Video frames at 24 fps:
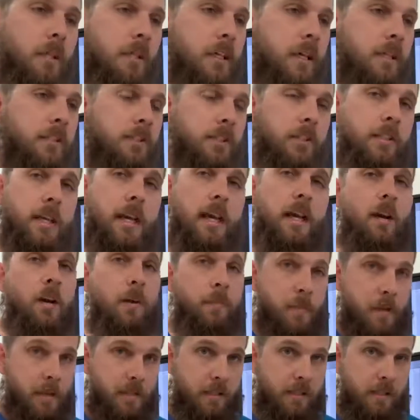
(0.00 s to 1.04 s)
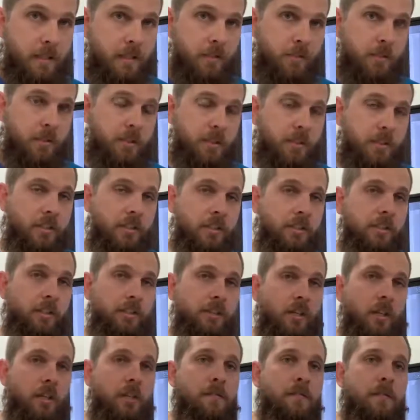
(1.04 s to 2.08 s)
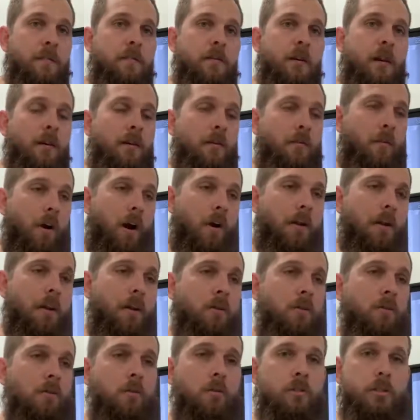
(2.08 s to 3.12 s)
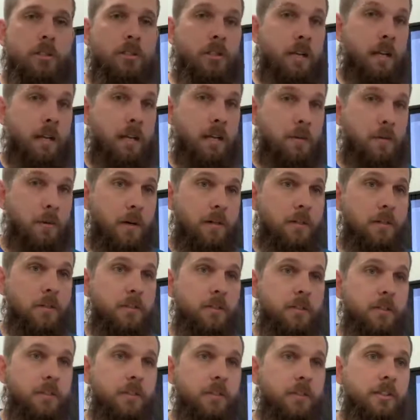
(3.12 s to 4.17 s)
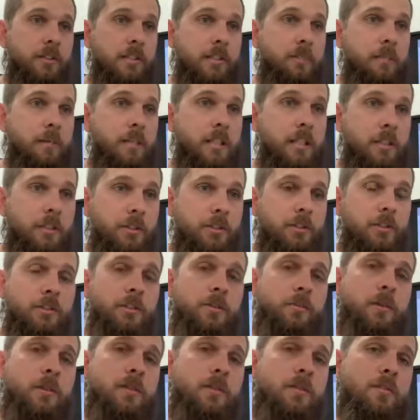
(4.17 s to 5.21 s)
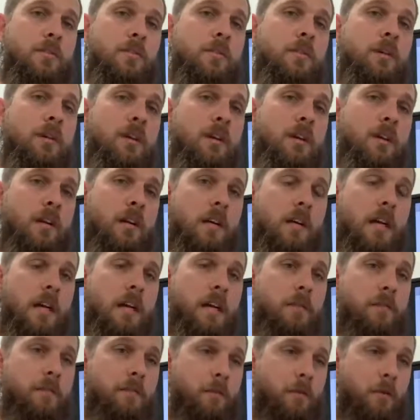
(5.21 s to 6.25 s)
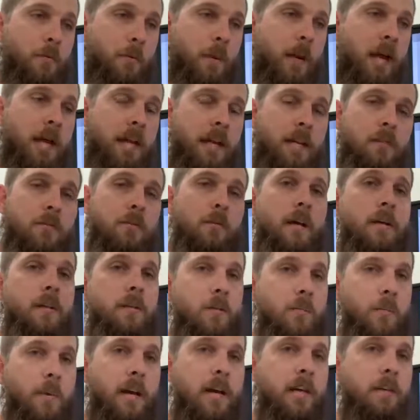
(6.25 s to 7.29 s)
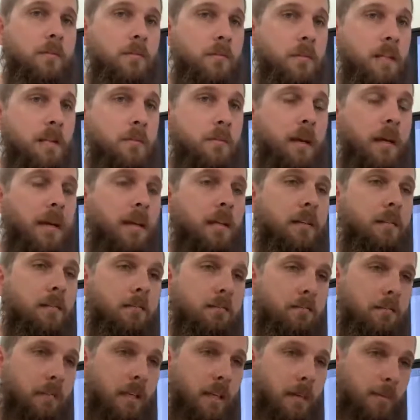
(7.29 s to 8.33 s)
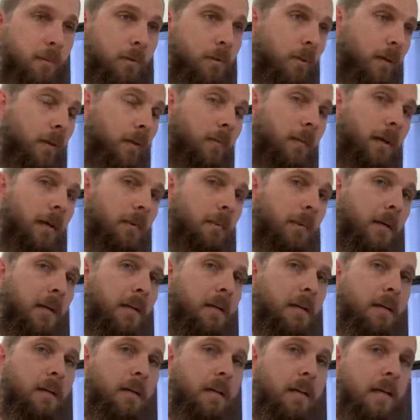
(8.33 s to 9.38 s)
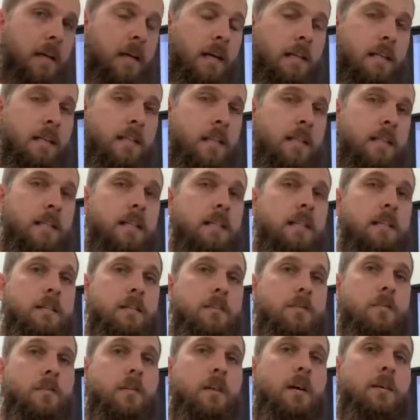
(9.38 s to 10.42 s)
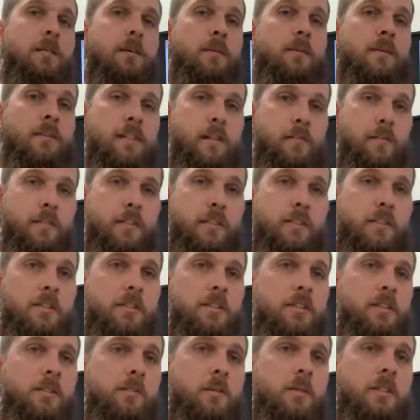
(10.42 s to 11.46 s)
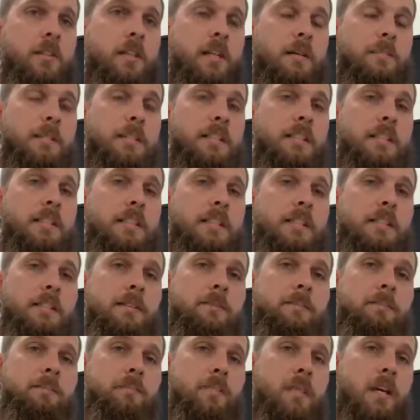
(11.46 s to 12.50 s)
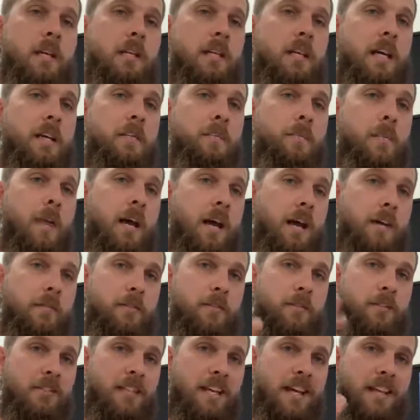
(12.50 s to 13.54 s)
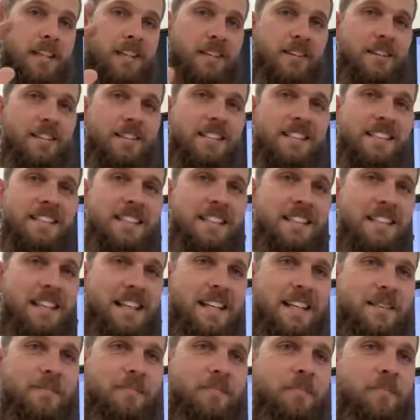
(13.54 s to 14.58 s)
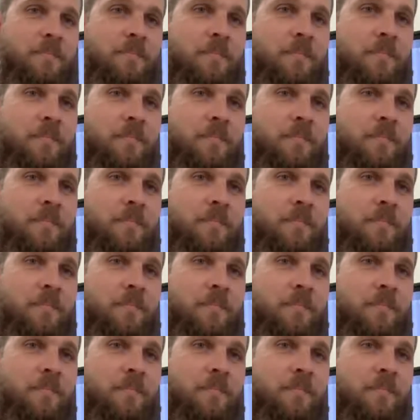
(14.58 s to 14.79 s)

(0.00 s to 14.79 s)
I hope that's interesting to you. So if you are a runner or just anyone who's got some issues with your foot pain or ankle pain or knee pain or hip or lower back pain, this is a tool that we'll definitely use when you come in to see us. Okay, have a good day, guys. See you later.